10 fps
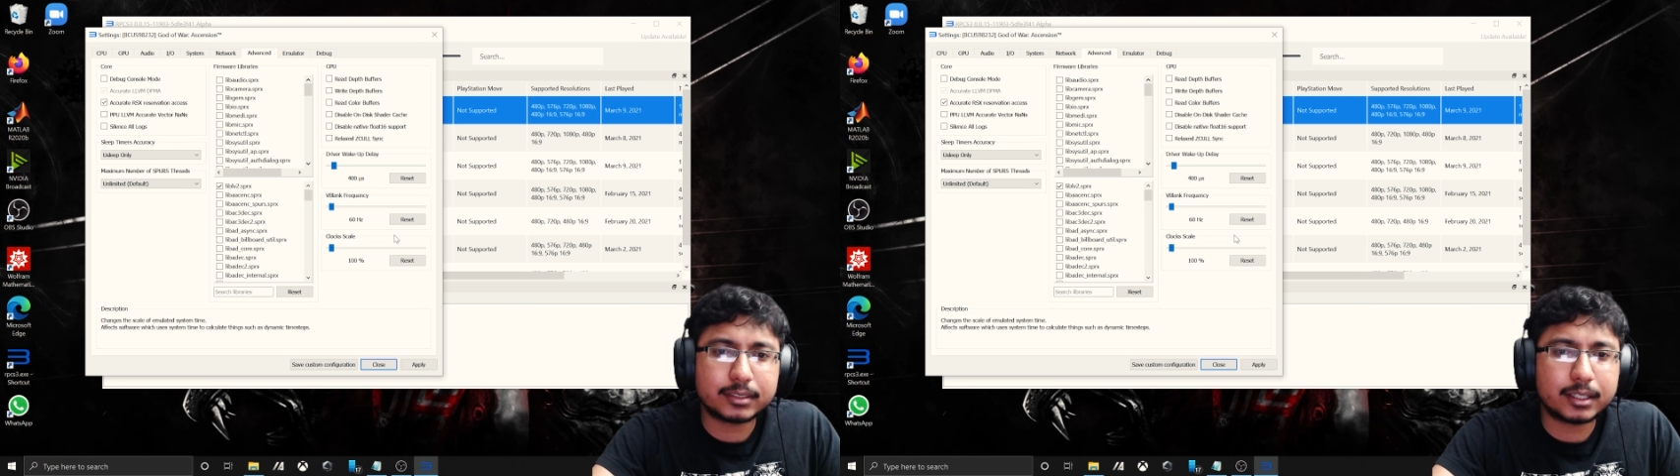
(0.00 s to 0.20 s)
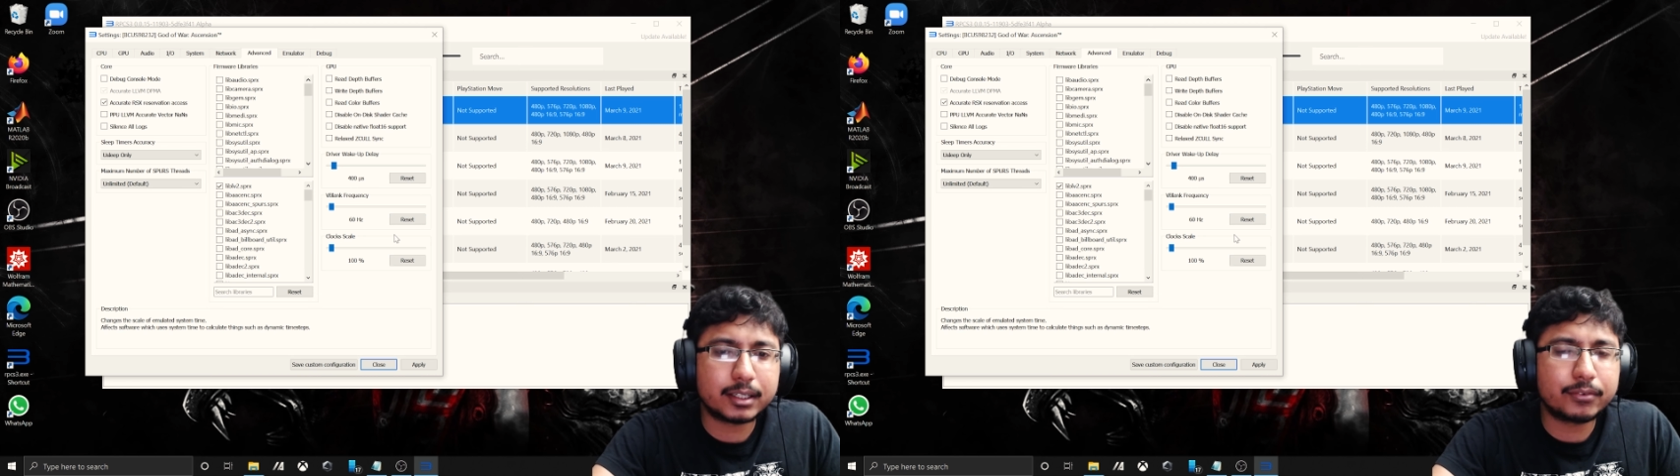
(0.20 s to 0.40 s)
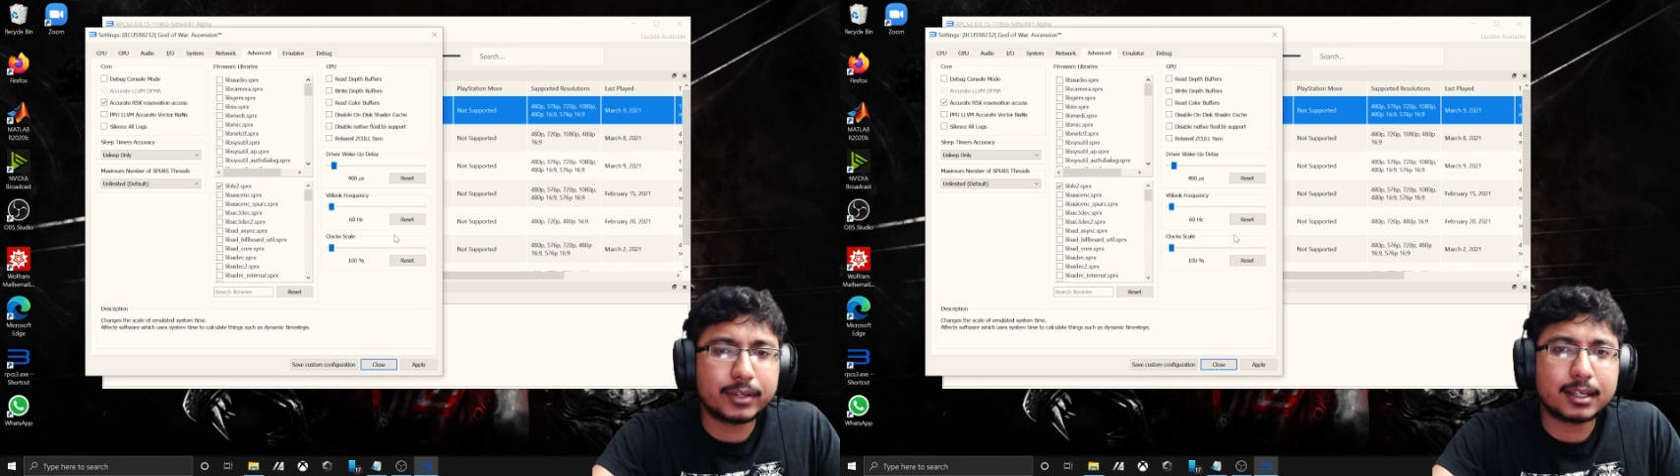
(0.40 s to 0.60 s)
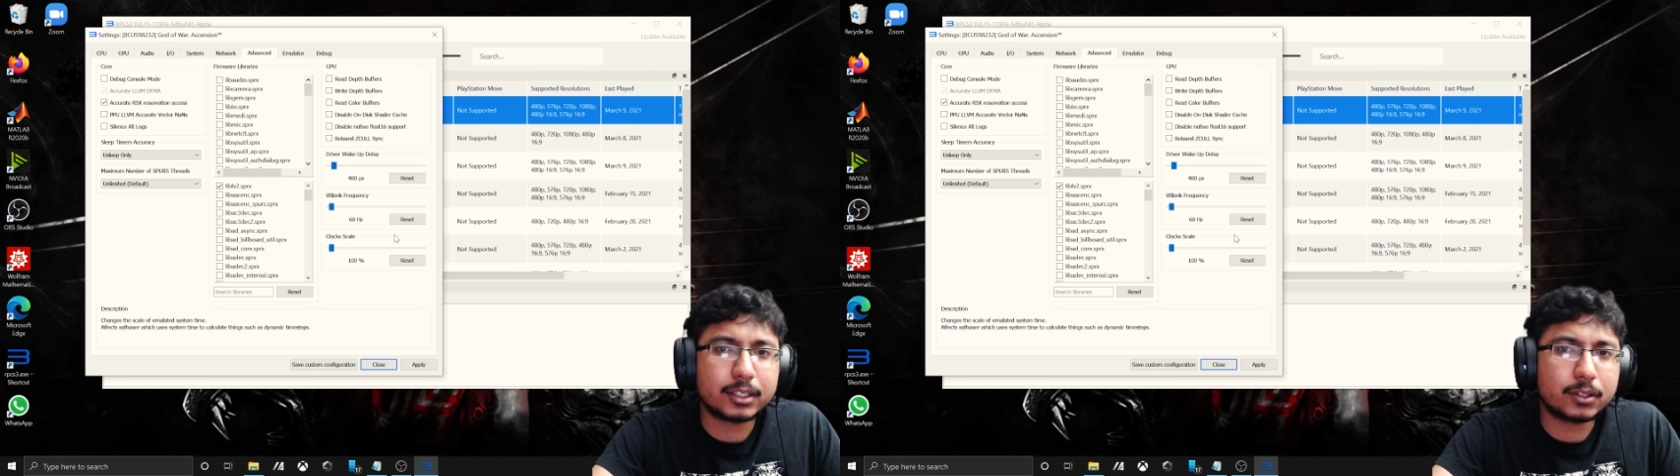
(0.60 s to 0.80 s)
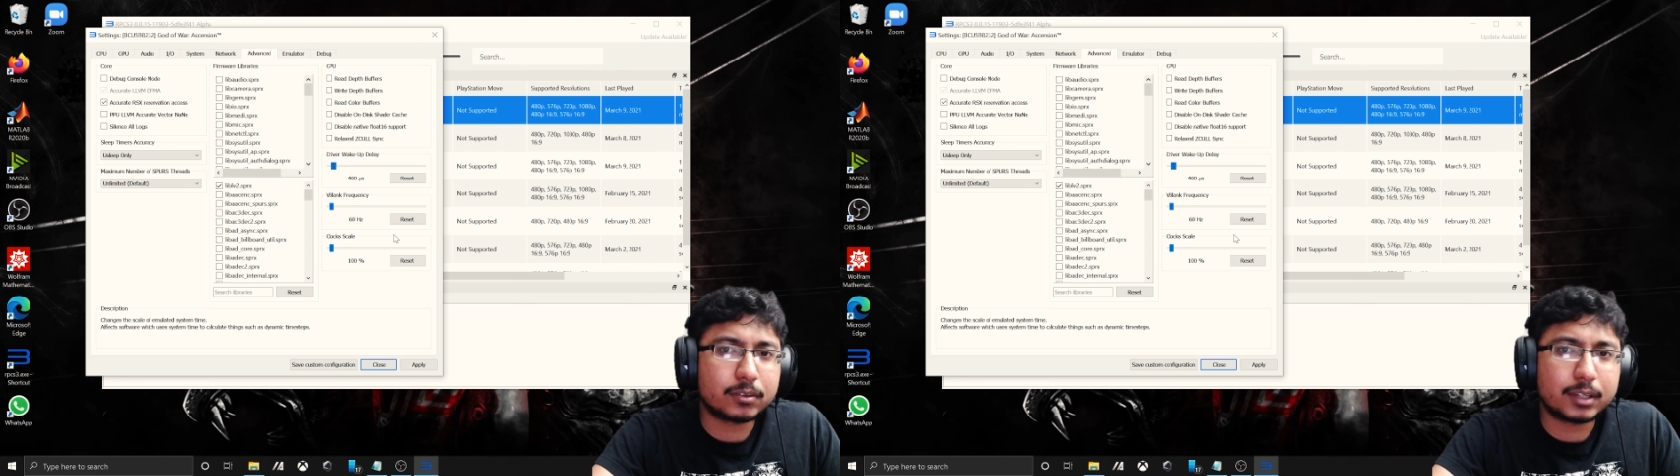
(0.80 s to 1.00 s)

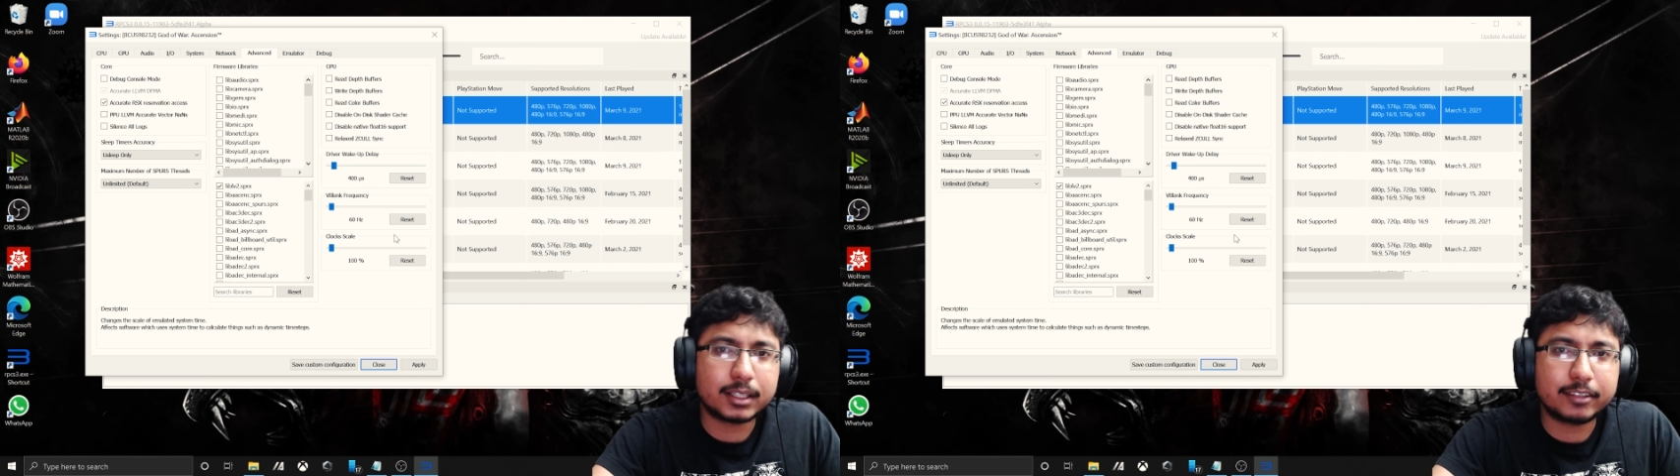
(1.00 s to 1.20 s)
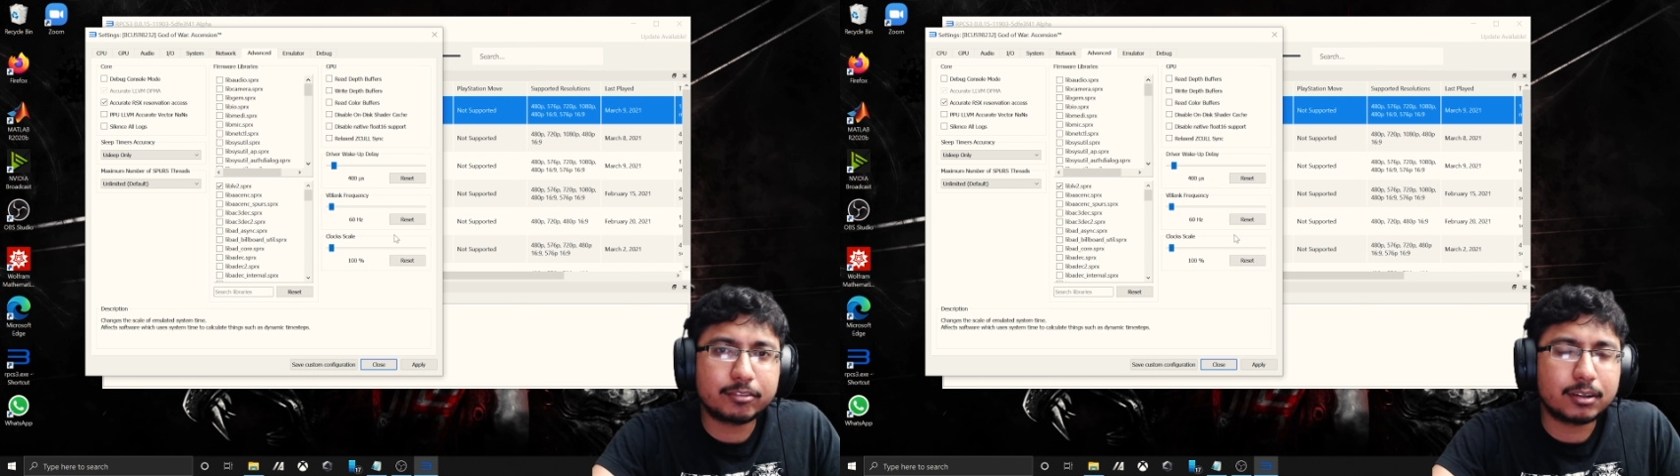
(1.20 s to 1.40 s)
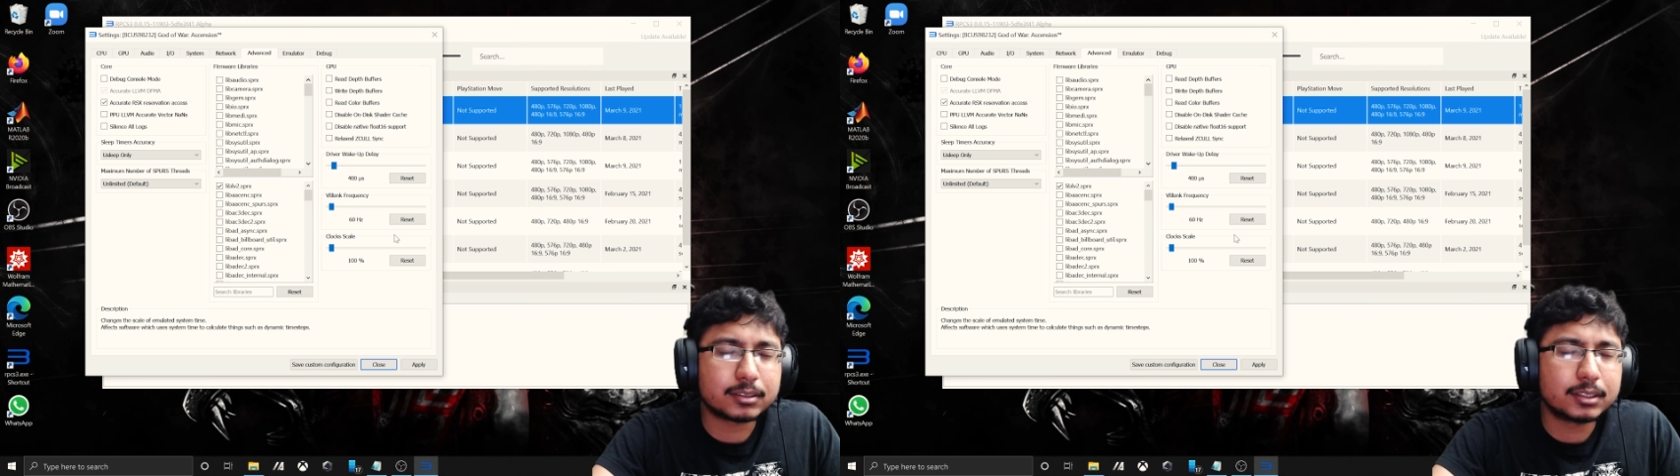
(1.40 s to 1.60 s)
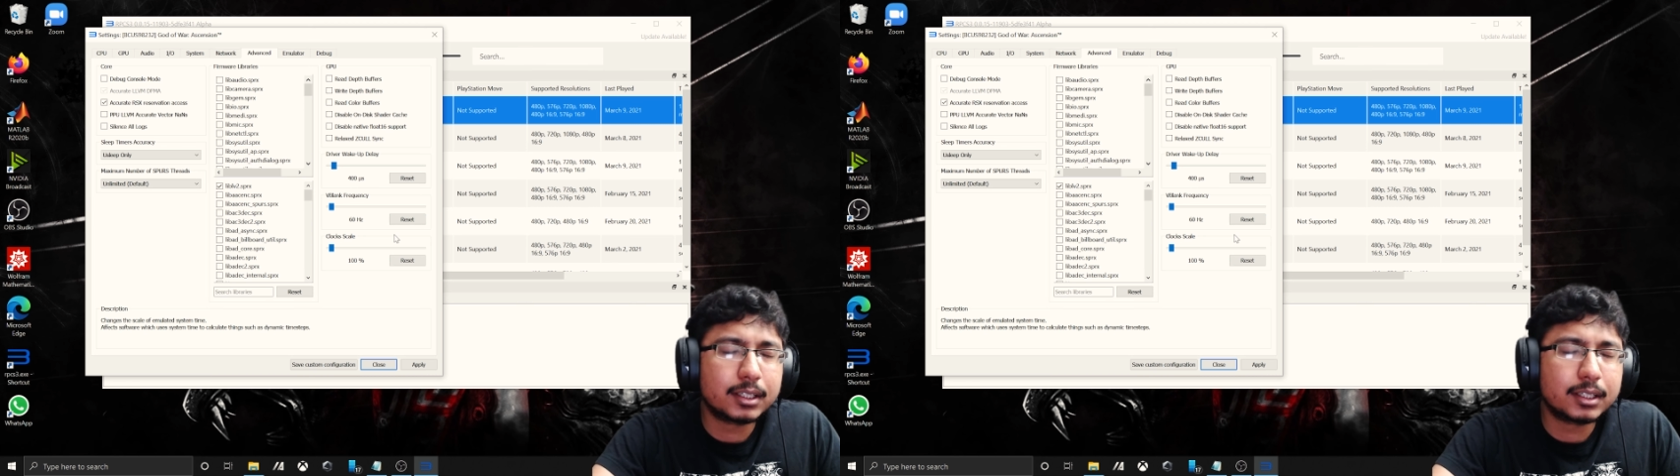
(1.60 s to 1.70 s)
a default